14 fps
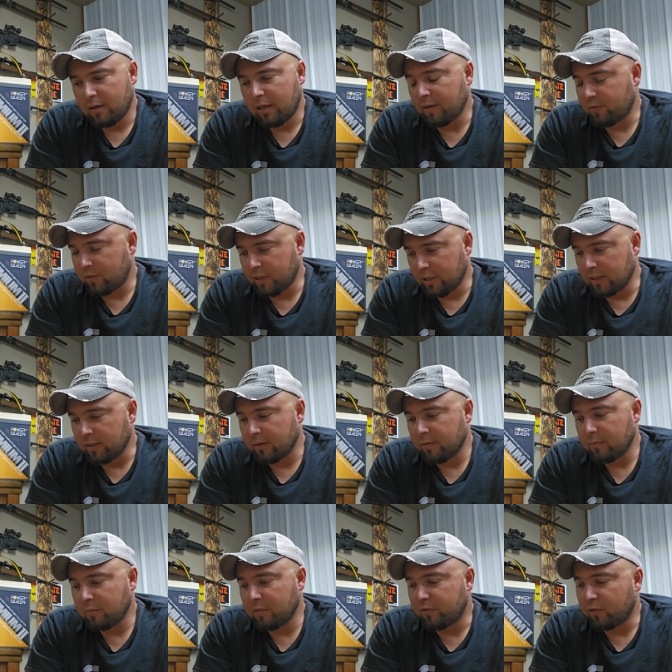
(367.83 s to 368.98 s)
I've said it
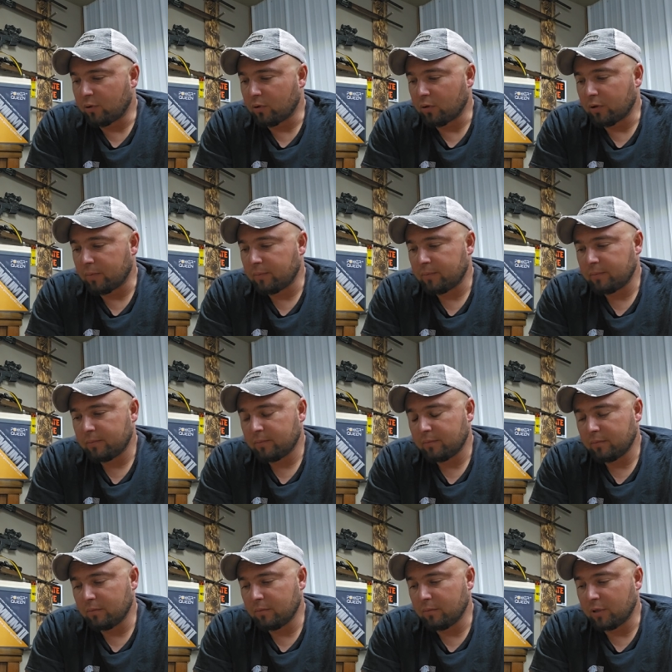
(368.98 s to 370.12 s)
before,
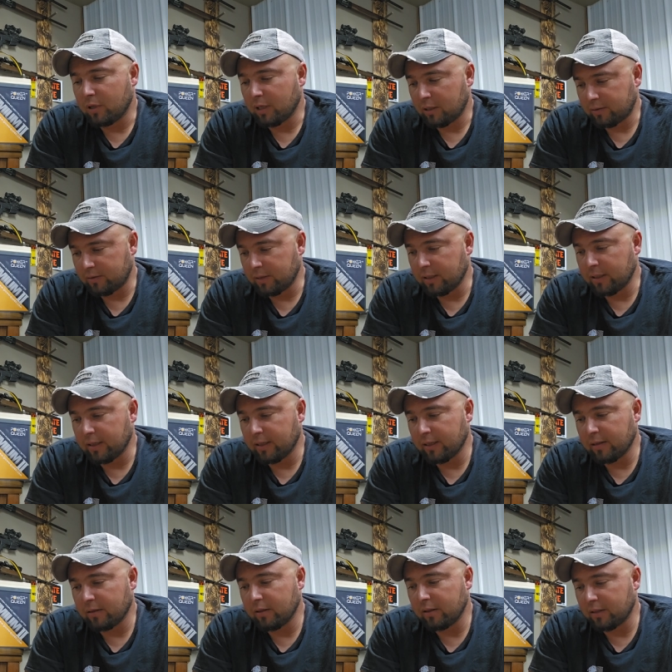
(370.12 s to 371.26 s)
but I'll say it
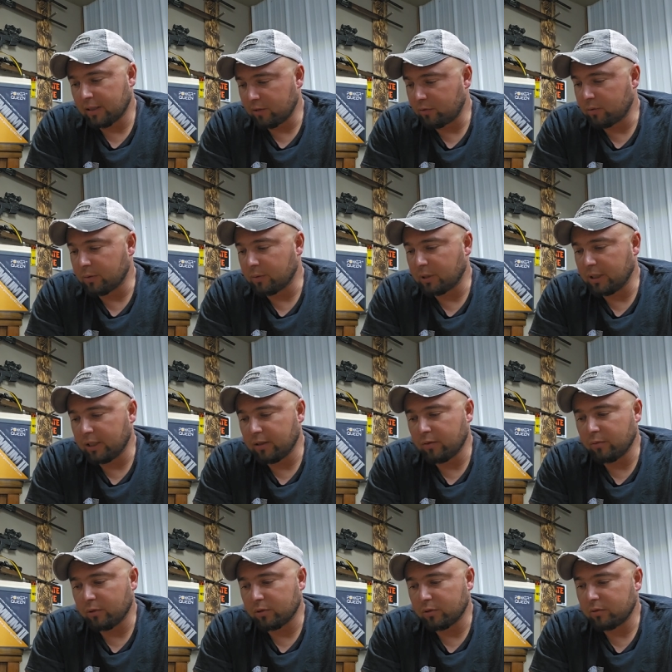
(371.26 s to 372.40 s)
again. The tents we were heating
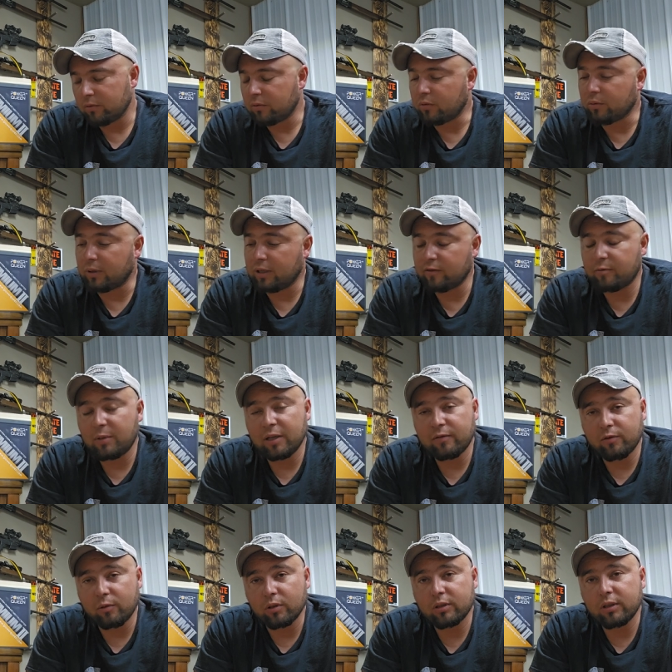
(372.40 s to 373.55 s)
was 12 by
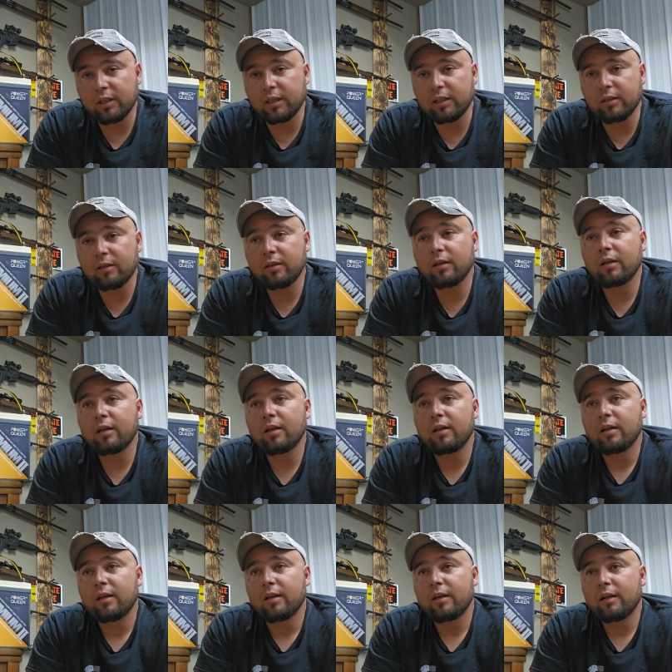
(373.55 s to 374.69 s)
14
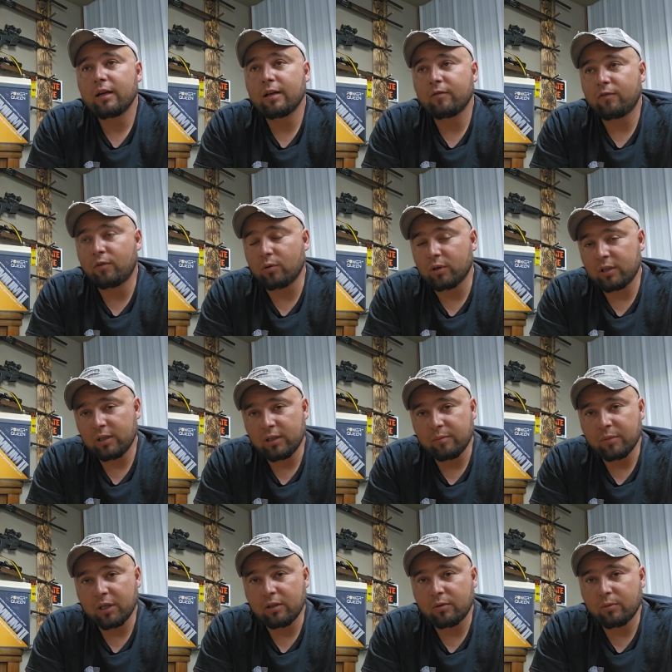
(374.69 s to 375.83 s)
and 14
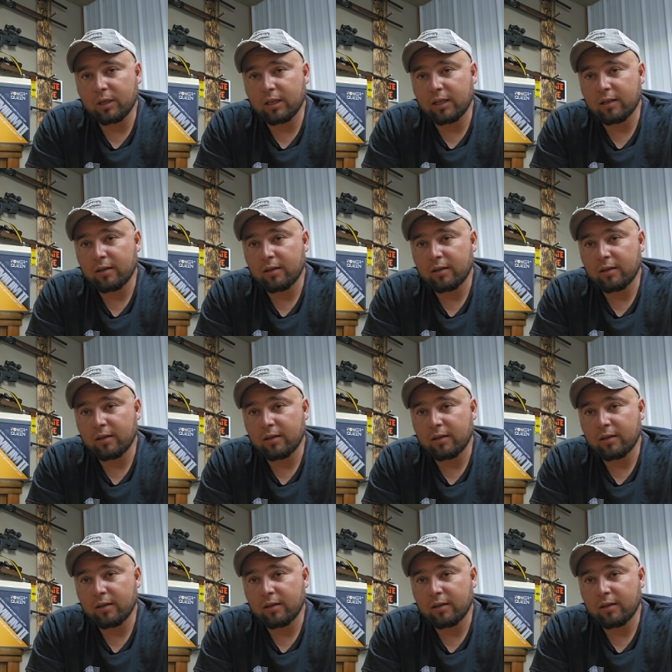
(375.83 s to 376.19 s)
by 20.